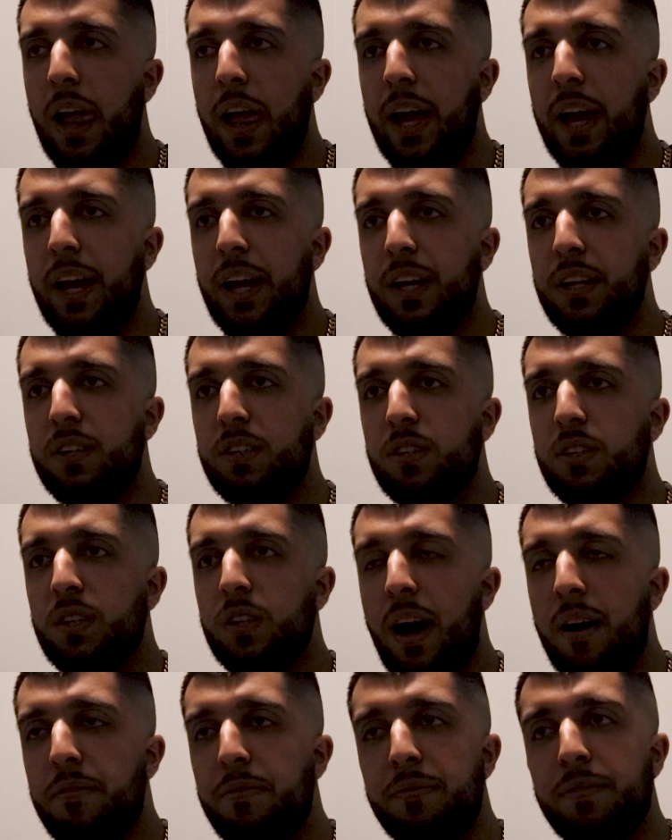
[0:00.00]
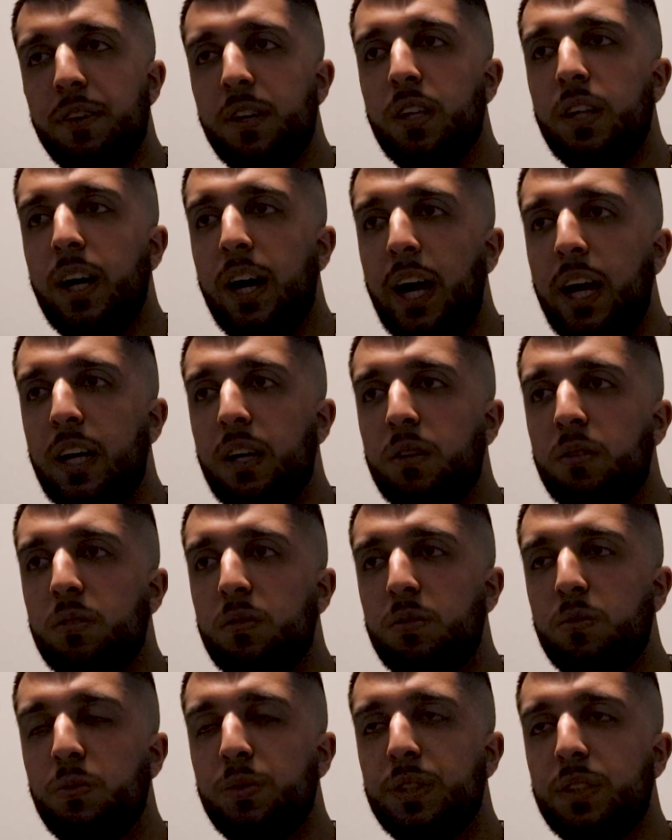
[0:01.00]
And I feel like
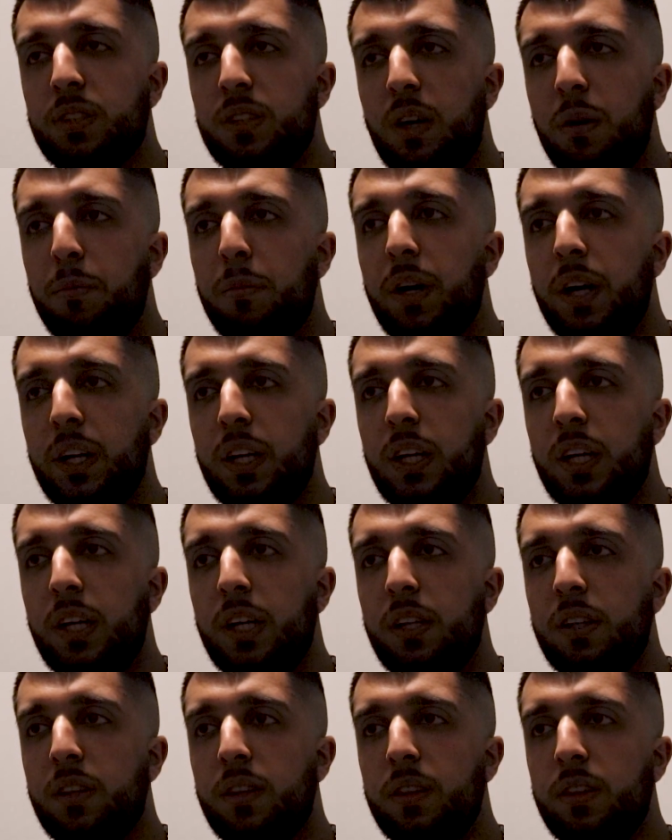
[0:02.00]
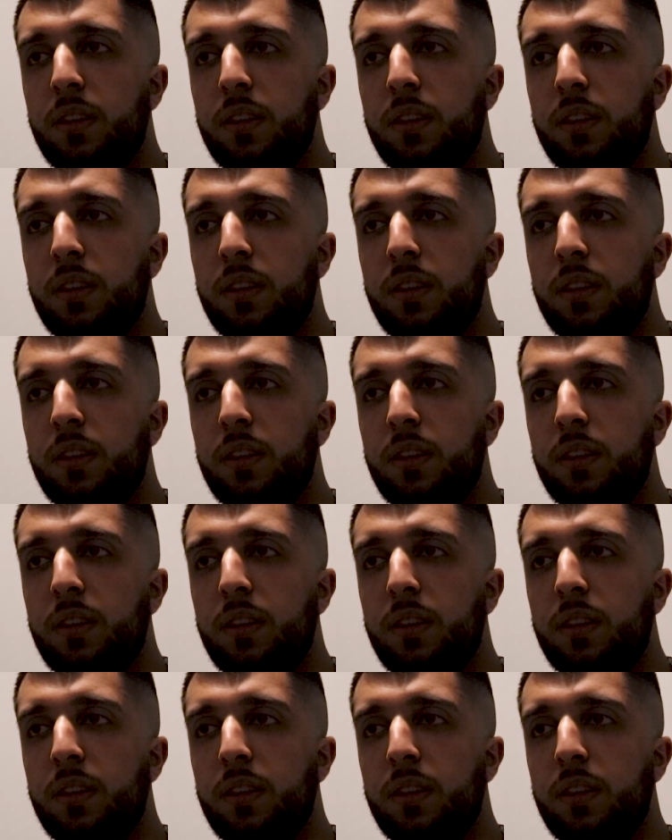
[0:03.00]
with somebody